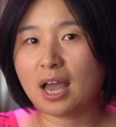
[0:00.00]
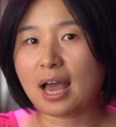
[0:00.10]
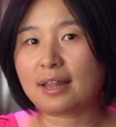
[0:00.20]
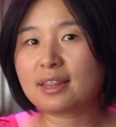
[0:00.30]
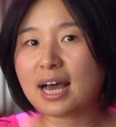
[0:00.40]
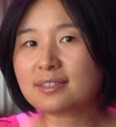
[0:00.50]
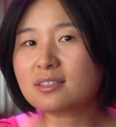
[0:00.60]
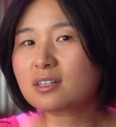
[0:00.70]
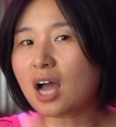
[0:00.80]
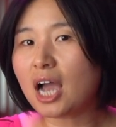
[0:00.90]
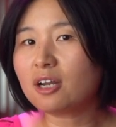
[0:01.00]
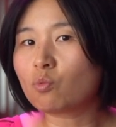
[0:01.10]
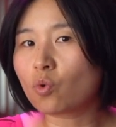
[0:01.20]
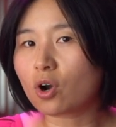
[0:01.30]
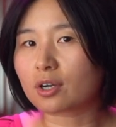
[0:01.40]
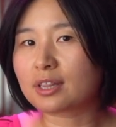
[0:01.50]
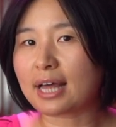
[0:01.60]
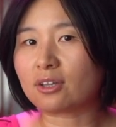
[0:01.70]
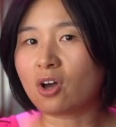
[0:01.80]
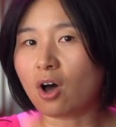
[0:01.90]
And that's the kind of work
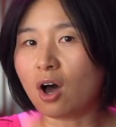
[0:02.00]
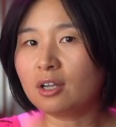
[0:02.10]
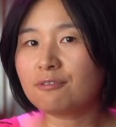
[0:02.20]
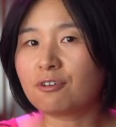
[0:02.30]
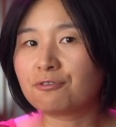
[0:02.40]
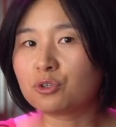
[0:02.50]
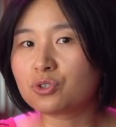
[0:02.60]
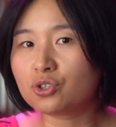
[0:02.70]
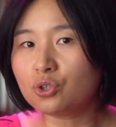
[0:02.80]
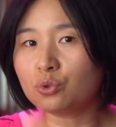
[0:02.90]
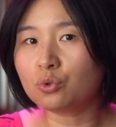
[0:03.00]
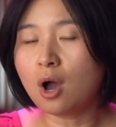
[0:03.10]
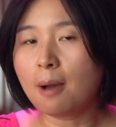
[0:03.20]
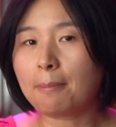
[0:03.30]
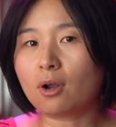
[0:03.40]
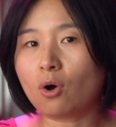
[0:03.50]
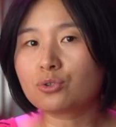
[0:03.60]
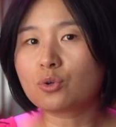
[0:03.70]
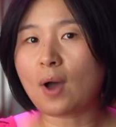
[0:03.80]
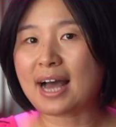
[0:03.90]
that not only fulfills you, but
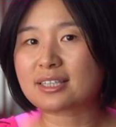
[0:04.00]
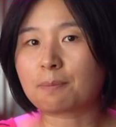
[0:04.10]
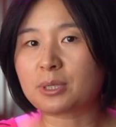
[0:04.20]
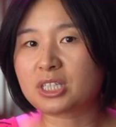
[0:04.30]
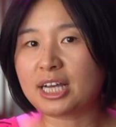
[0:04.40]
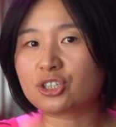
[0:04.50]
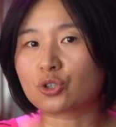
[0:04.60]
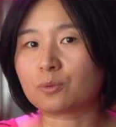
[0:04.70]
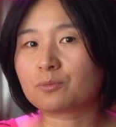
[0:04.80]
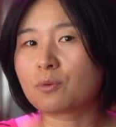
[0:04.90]
also has the potential to